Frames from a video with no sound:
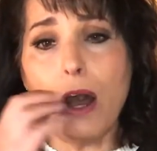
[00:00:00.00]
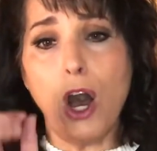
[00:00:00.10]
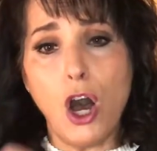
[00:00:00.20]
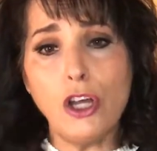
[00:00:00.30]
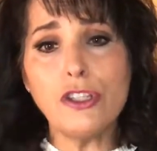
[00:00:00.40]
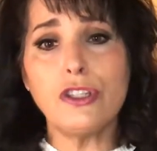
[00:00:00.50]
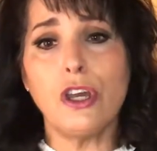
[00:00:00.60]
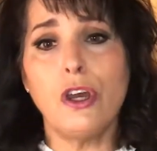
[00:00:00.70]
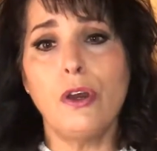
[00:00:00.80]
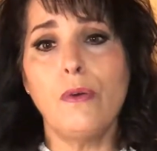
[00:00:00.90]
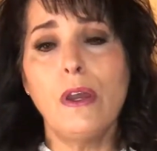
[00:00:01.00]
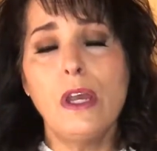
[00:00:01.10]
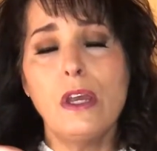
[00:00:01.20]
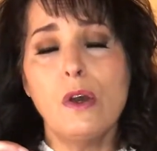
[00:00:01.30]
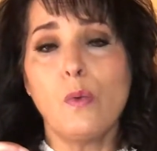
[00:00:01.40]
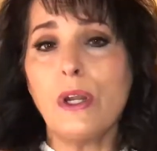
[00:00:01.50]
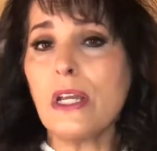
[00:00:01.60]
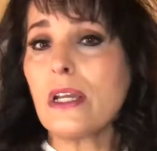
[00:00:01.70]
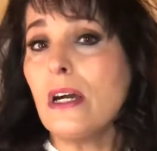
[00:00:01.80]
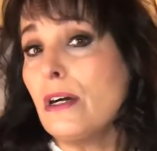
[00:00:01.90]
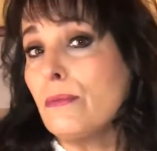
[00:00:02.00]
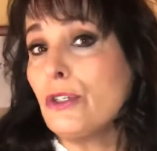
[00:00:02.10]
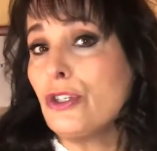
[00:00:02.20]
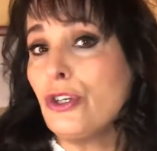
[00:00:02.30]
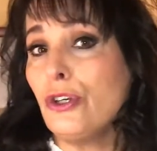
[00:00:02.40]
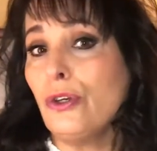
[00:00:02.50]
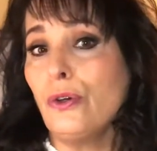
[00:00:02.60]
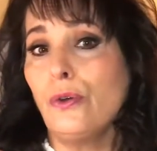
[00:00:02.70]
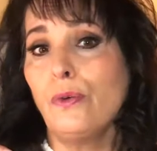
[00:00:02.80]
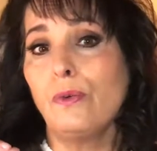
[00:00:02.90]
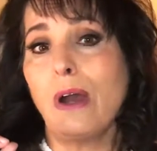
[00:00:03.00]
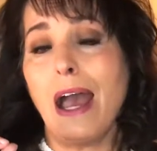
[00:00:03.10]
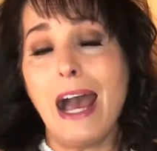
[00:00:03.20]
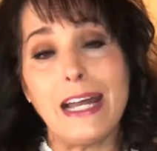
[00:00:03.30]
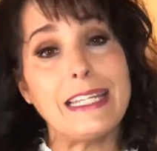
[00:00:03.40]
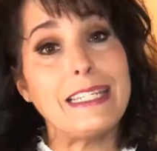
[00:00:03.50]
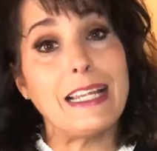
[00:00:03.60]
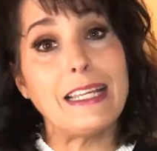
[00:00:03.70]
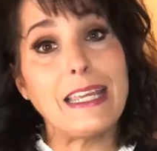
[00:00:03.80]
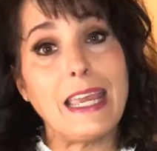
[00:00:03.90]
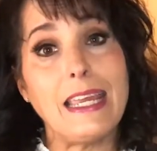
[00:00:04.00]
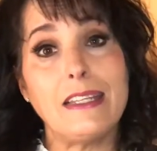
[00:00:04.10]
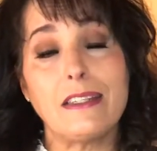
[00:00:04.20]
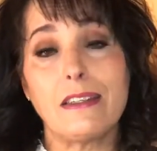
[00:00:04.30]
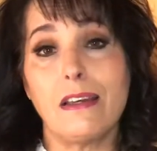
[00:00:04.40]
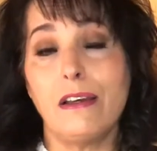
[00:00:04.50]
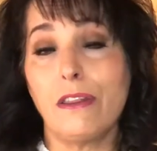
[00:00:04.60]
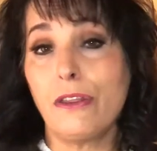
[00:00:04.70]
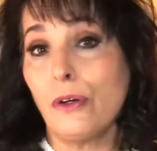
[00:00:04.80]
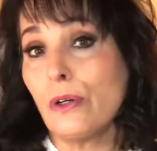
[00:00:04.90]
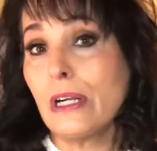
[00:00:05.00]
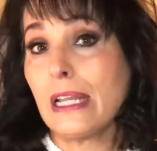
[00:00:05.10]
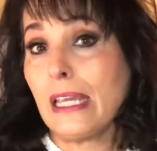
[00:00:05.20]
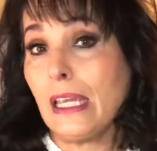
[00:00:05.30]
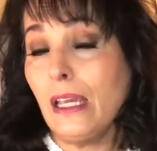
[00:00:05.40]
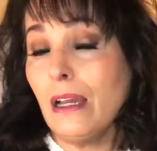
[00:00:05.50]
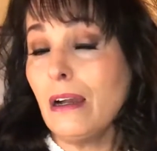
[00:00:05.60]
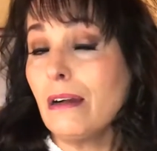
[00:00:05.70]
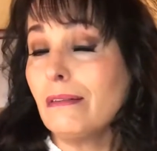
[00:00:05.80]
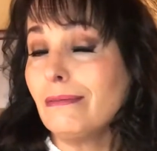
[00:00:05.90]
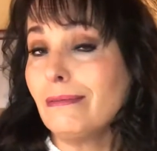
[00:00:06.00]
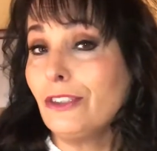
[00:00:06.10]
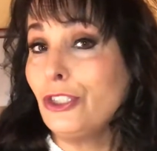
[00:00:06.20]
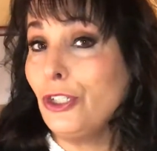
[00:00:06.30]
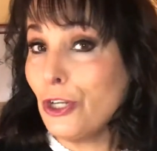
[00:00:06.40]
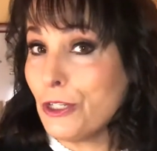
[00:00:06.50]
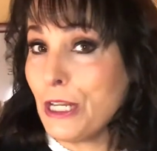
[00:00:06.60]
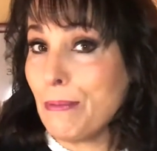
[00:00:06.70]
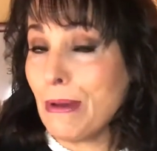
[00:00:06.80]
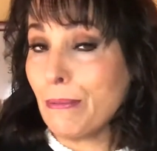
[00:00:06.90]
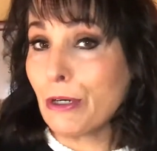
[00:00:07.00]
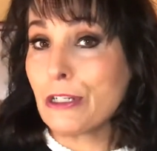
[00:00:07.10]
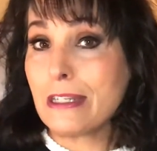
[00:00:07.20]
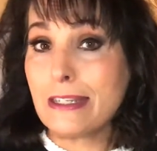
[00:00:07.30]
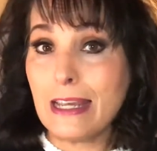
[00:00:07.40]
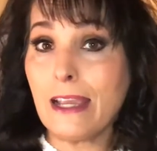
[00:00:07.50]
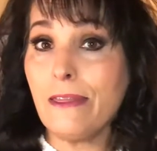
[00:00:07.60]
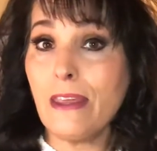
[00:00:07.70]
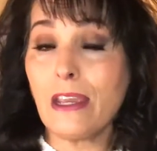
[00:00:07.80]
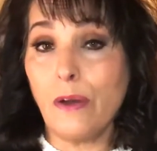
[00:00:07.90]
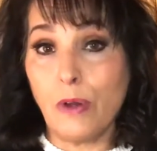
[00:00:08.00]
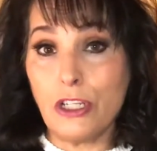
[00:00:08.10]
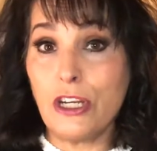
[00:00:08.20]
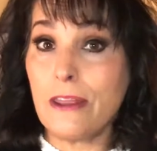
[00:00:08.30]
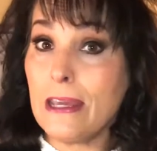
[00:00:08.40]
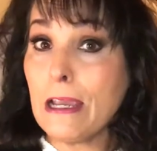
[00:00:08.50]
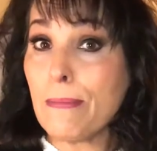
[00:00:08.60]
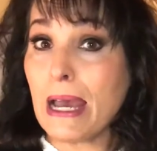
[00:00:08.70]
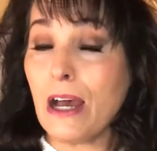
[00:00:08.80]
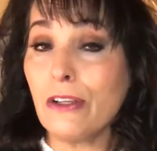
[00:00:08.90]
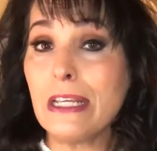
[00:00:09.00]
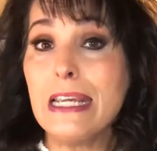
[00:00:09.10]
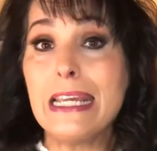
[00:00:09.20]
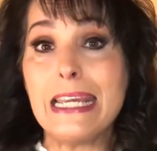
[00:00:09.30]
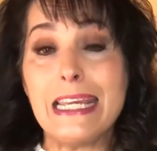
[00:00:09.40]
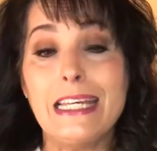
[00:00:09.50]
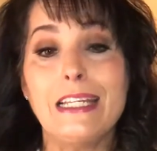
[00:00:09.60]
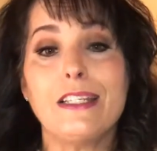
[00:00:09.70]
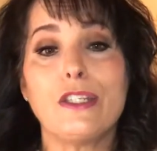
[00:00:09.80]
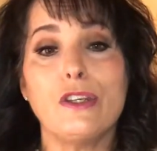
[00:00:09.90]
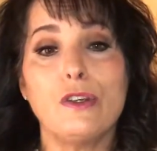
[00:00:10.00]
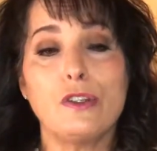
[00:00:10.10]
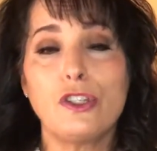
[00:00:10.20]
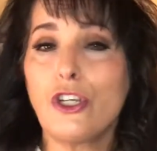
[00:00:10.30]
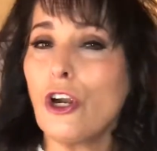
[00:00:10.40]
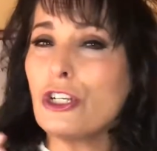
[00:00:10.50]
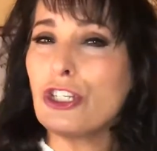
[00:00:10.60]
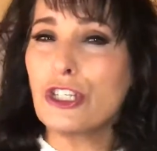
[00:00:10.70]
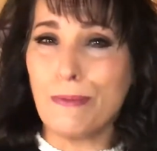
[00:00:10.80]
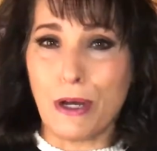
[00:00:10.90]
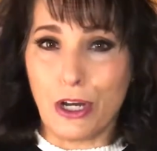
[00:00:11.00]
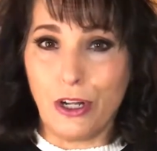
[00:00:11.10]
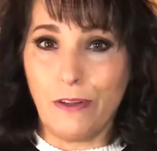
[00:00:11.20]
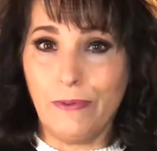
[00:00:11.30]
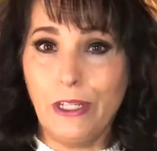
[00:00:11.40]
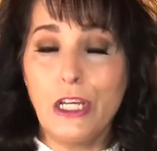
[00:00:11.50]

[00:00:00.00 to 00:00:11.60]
Also, when it comes to how to delegate authority to your team members, the second thing I want you to think about is start small.